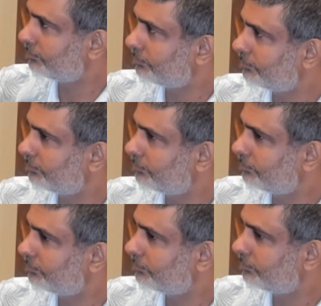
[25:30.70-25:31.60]

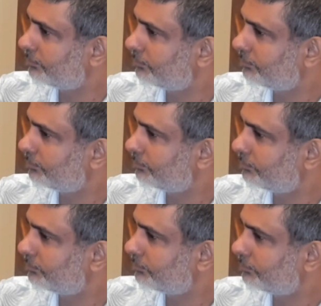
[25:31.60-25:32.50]

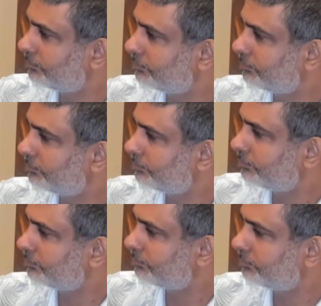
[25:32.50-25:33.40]

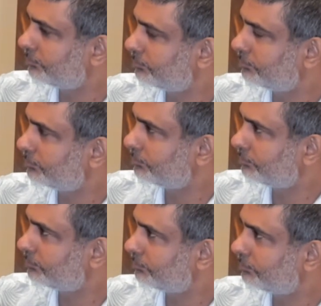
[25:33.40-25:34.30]
This person isn't speaking.